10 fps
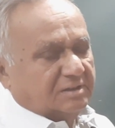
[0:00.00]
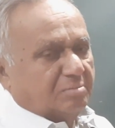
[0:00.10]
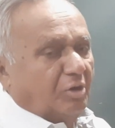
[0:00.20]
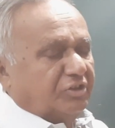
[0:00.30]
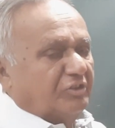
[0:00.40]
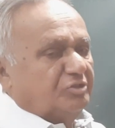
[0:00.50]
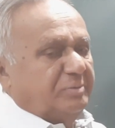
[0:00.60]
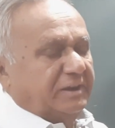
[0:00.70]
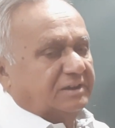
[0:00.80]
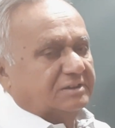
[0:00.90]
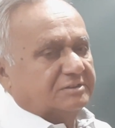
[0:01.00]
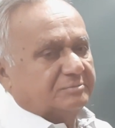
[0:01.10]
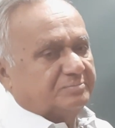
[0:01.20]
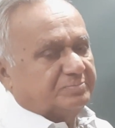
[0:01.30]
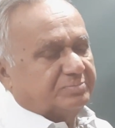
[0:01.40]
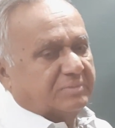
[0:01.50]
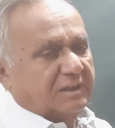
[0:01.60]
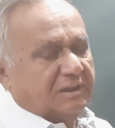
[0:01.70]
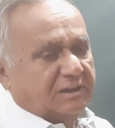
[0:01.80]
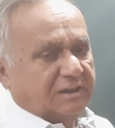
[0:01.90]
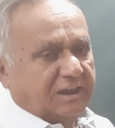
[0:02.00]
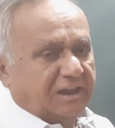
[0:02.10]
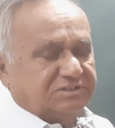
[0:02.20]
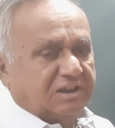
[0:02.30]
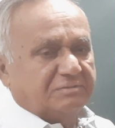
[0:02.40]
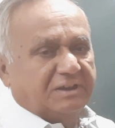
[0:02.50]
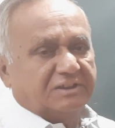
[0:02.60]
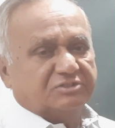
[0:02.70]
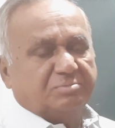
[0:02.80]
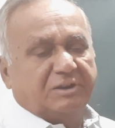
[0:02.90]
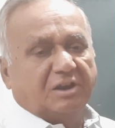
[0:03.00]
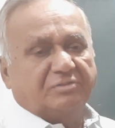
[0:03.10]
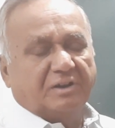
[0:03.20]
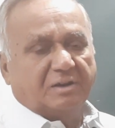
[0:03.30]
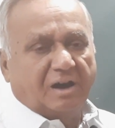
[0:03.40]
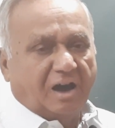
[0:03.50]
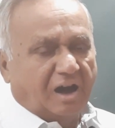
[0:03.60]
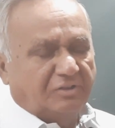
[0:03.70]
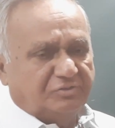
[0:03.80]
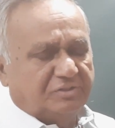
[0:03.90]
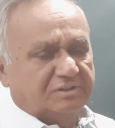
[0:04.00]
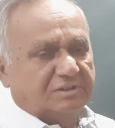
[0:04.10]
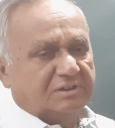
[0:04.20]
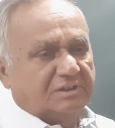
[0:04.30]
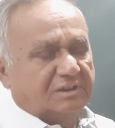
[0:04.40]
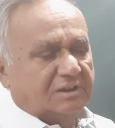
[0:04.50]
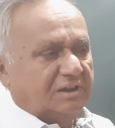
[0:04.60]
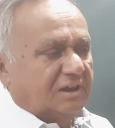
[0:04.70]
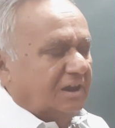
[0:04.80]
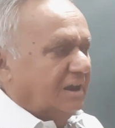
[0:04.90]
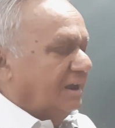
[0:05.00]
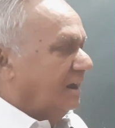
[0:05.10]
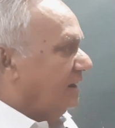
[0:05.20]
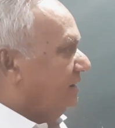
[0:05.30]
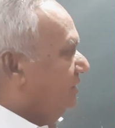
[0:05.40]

Both have spin. H have a spin of half, and